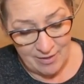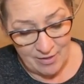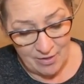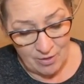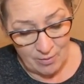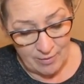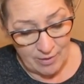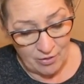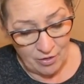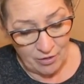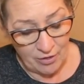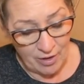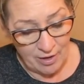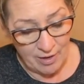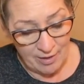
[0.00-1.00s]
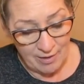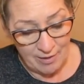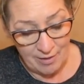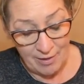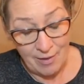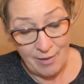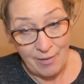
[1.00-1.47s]
Don't want to just
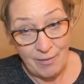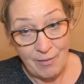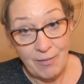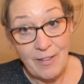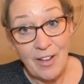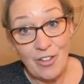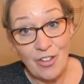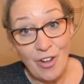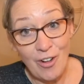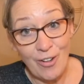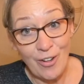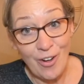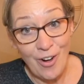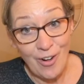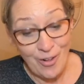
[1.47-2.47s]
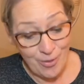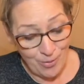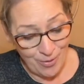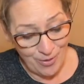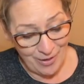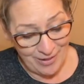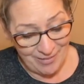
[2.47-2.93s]
flush all our hard
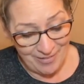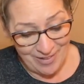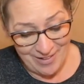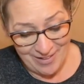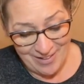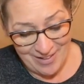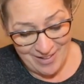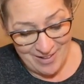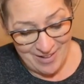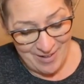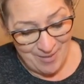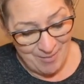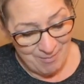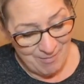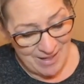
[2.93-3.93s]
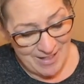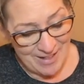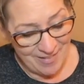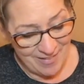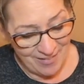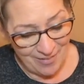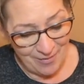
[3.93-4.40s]
work and money in
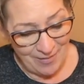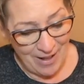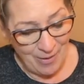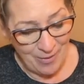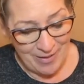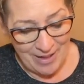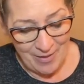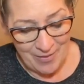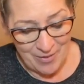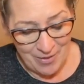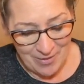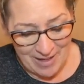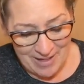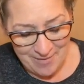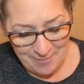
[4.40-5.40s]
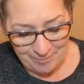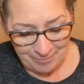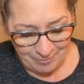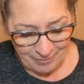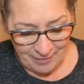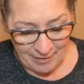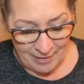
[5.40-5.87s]
this flour down the drain.
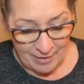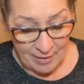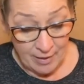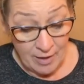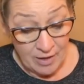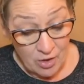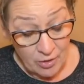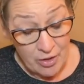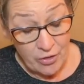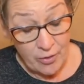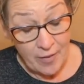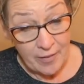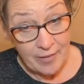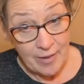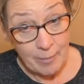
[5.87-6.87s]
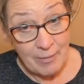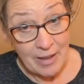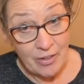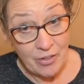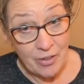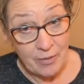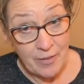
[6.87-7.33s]
You can do this in a
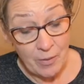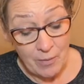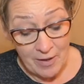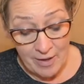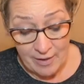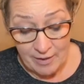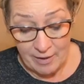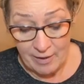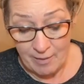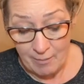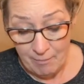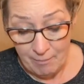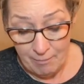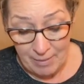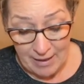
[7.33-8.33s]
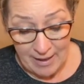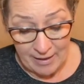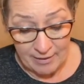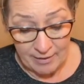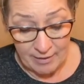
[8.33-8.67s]
mixer if you want, but